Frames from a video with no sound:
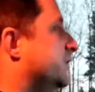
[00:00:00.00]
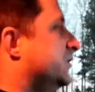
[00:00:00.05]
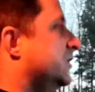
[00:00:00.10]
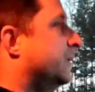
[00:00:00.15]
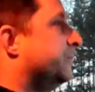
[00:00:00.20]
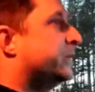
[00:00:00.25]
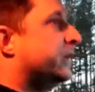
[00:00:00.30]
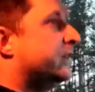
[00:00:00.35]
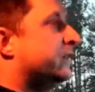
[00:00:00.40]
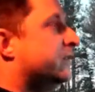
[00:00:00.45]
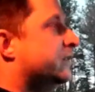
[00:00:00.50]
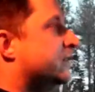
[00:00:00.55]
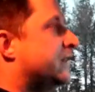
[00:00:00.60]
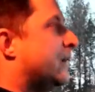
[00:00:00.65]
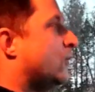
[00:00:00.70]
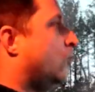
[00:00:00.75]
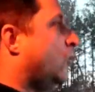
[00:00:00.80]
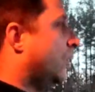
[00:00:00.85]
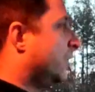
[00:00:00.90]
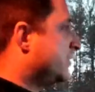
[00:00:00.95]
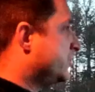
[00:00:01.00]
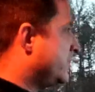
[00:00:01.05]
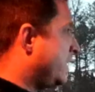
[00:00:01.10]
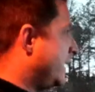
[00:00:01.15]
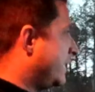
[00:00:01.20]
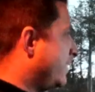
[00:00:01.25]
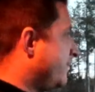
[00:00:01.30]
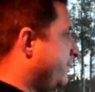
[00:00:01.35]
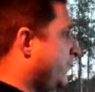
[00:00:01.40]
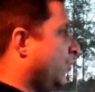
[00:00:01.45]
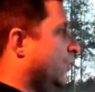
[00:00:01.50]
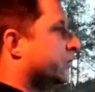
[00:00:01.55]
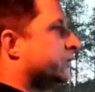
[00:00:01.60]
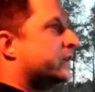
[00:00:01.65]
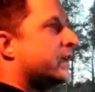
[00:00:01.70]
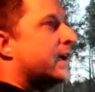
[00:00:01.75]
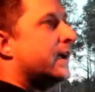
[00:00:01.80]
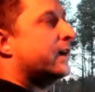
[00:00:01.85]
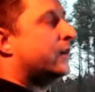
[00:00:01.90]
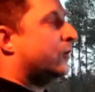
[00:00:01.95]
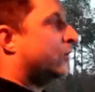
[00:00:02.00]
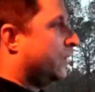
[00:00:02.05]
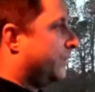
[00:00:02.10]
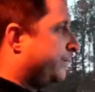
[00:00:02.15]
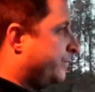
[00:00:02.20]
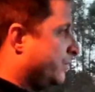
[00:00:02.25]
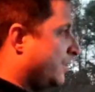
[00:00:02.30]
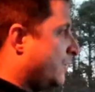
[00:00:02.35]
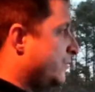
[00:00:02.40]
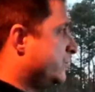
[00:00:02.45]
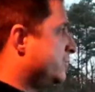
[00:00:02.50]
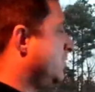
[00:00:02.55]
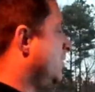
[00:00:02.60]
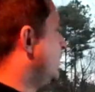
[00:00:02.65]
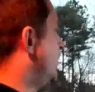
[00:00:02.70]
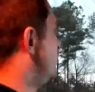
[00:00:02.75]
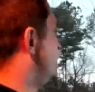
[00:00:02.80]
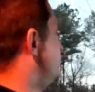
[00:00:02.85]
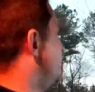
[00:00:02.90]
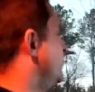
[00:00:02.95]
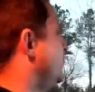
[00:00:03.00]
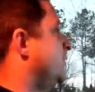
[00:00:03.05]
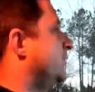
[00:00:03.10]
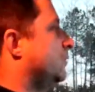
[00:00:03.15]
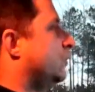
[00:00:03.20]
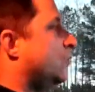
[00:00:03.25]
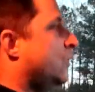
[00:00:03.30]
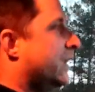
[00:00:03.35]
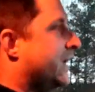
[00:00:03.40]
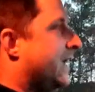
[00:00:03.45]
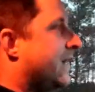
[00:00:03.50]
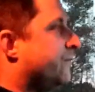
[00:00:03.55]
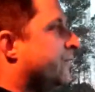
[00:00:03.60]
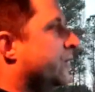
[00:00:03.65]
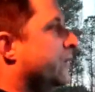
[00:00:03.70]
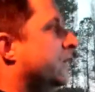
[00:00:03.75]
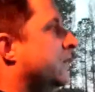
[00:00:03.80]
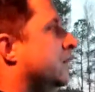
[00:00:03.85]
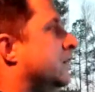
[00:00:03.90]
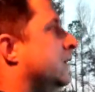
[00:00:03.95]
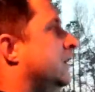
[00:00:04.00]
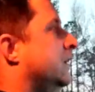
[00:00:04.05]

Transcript: something that works like a Vortech or a Pro Charger or whatever,